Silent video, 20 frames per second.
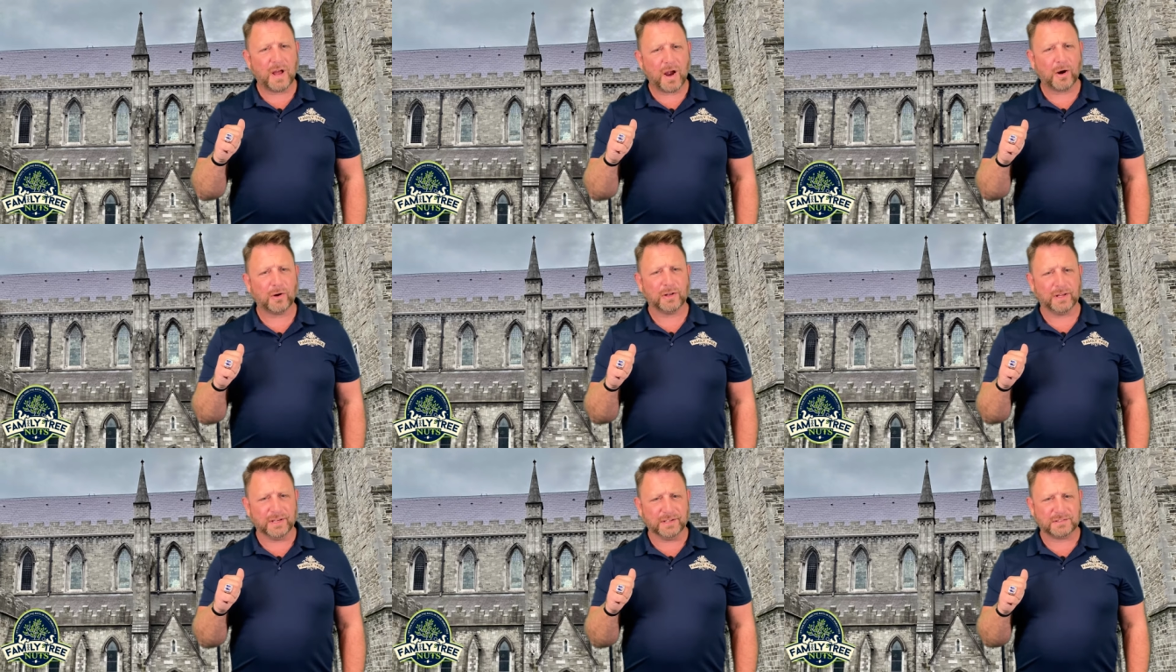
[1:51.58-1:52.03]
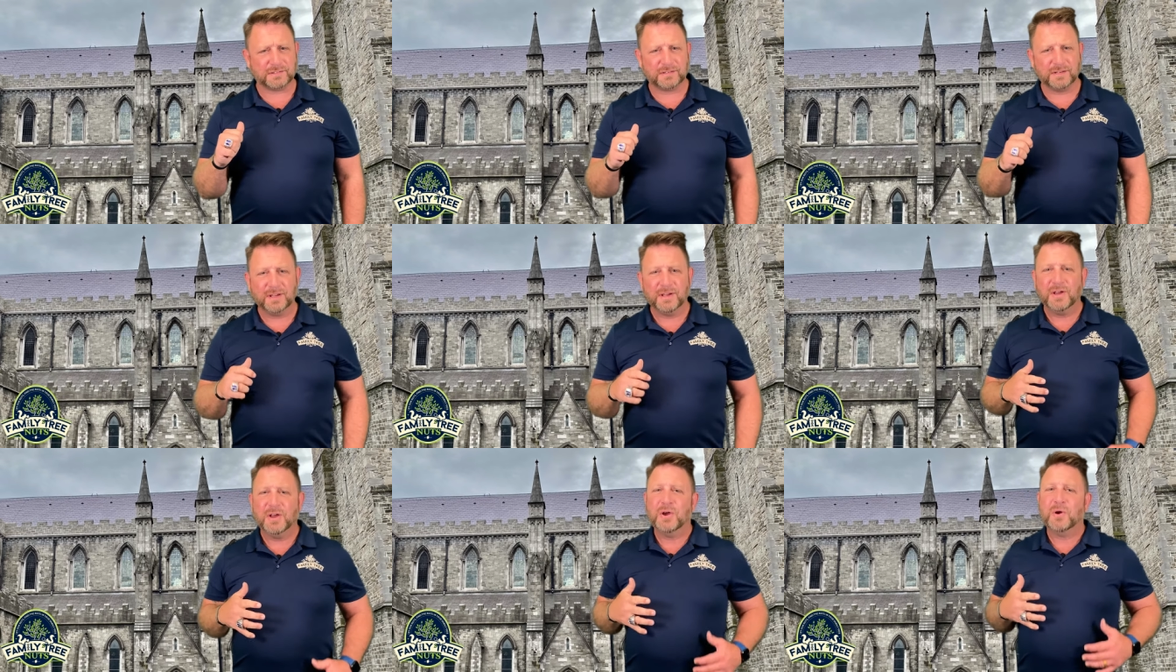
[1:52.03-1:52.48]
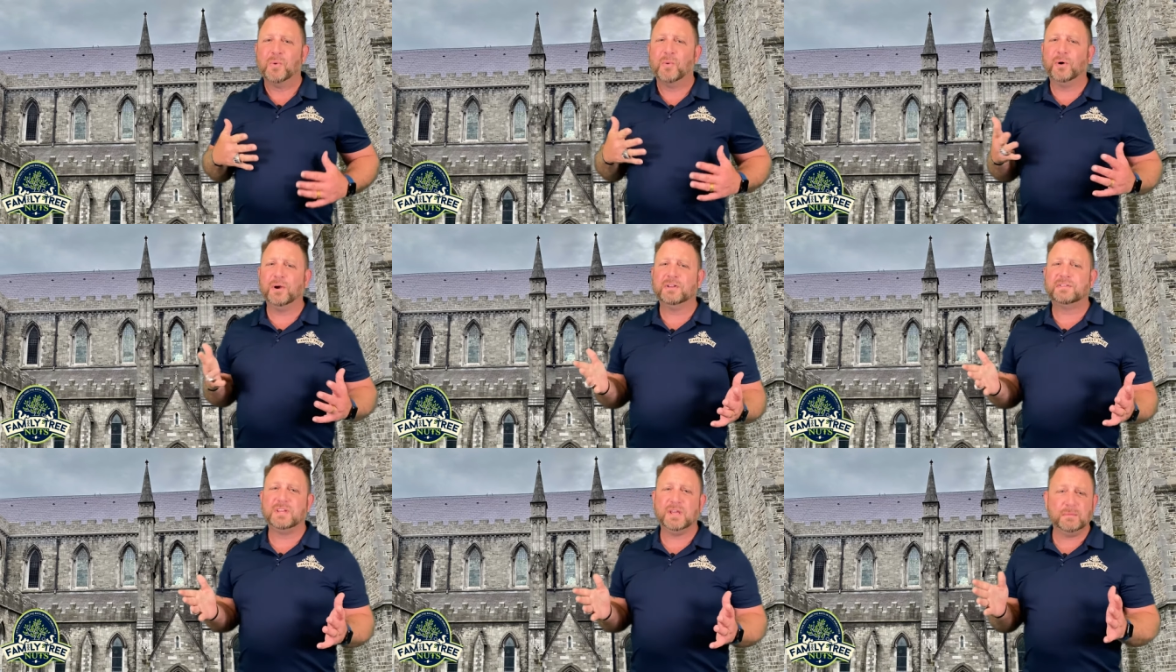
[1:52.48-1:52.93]
our list.
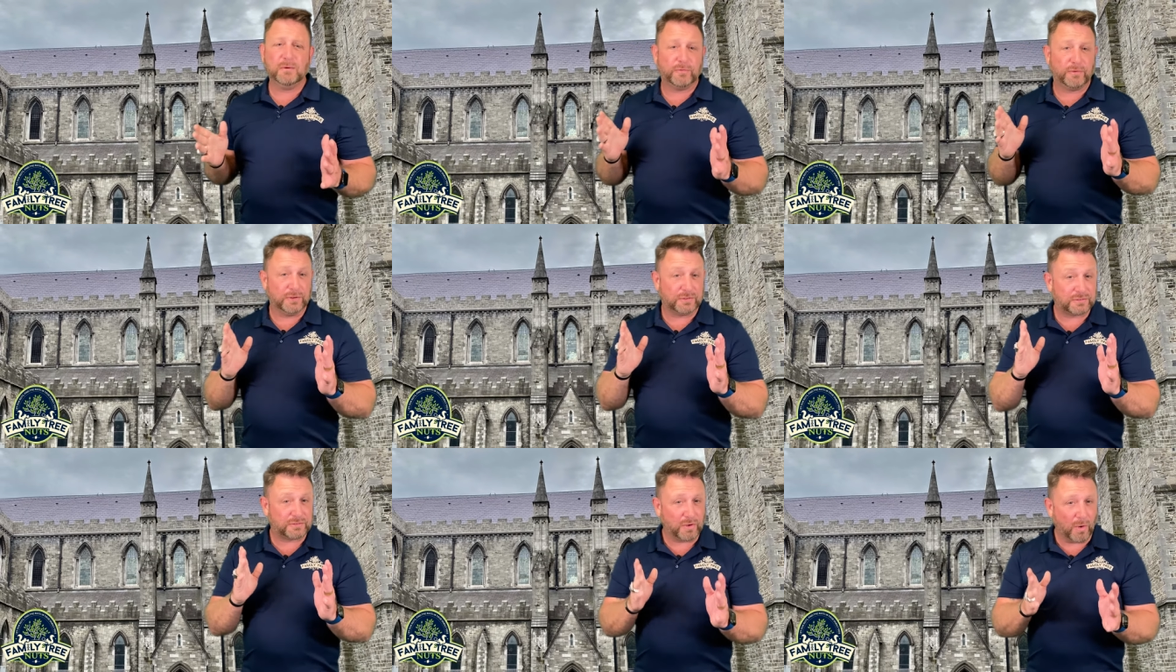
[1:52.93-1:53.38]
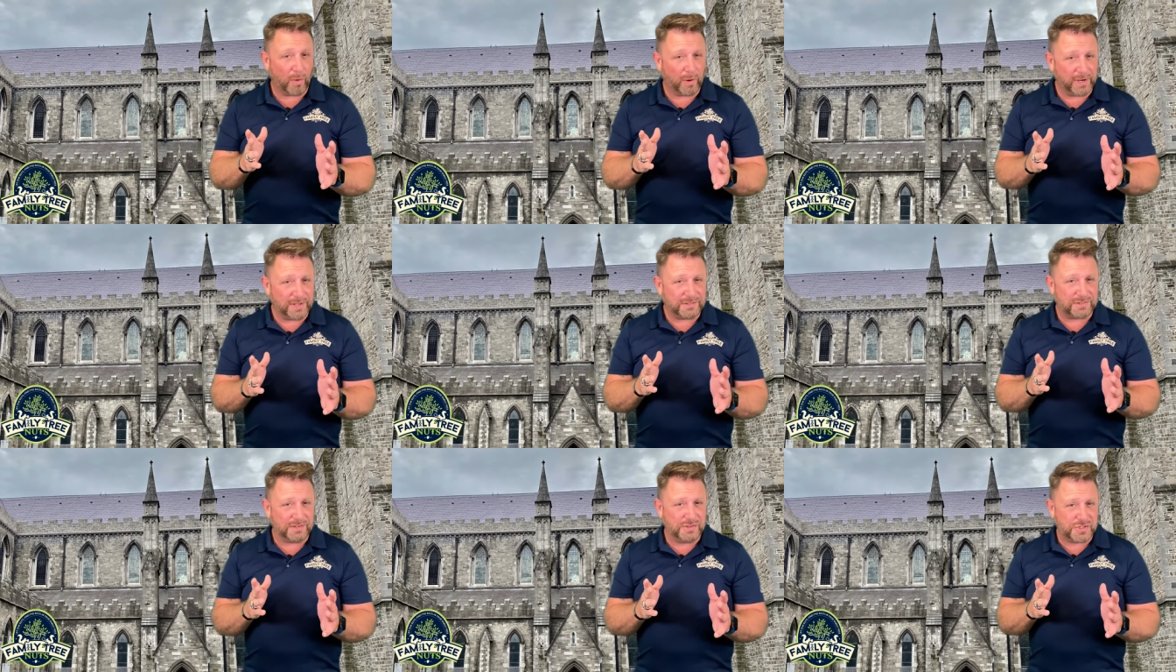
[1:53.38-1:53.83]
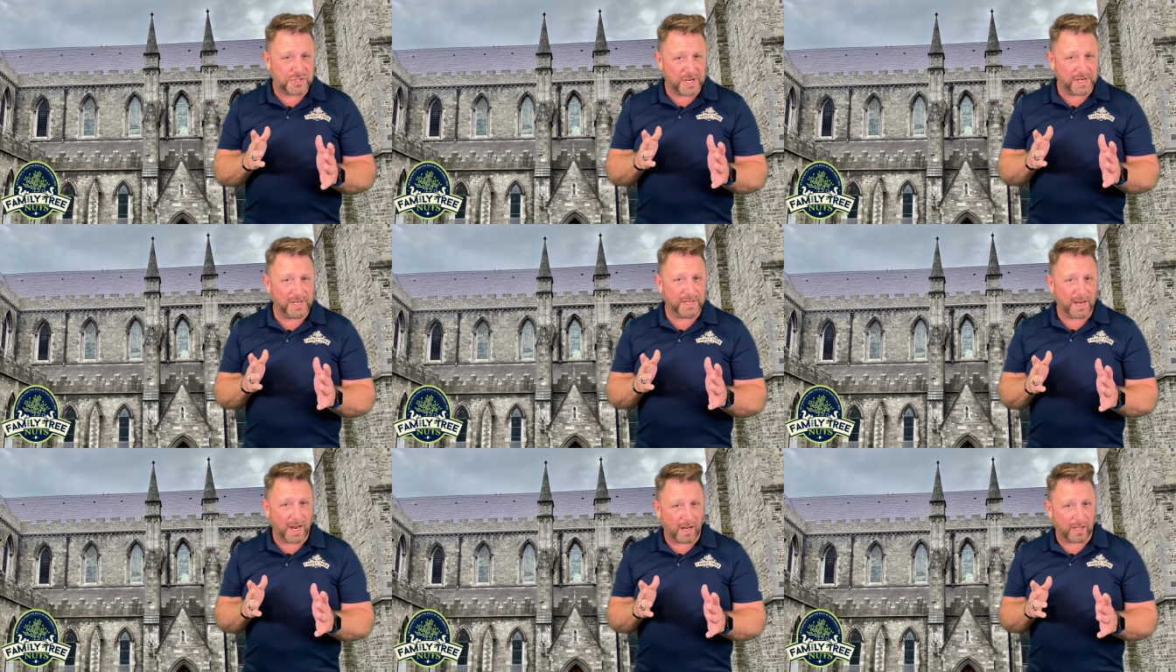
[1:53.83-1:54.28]
We're a team of historians and
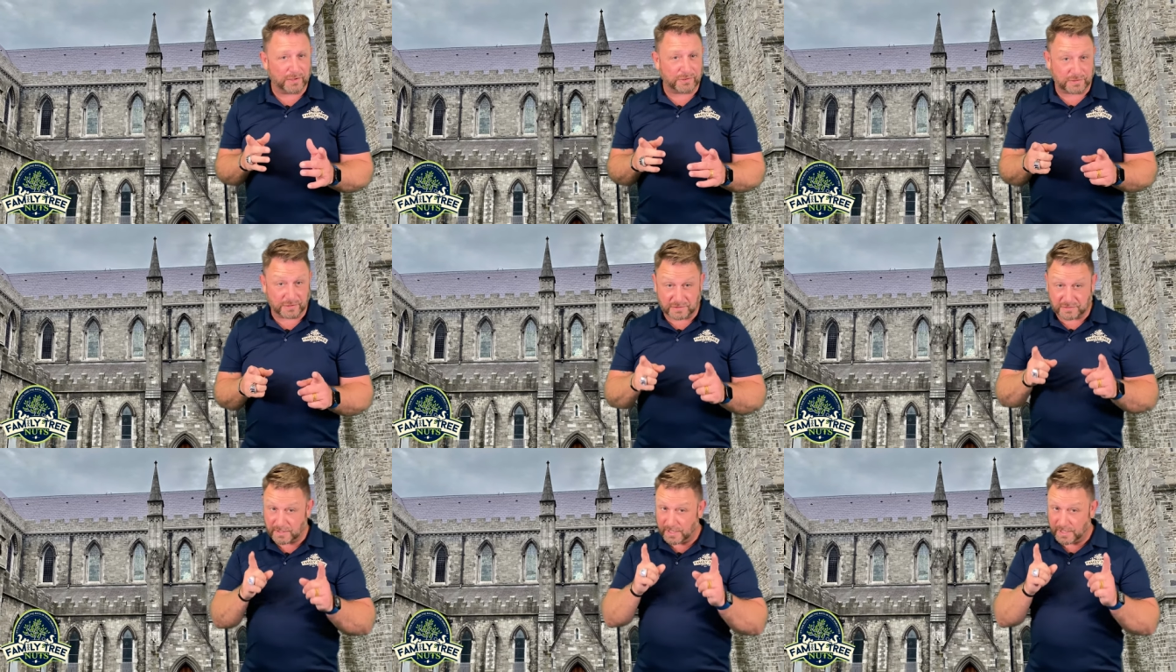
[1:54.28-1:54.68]
genealogists,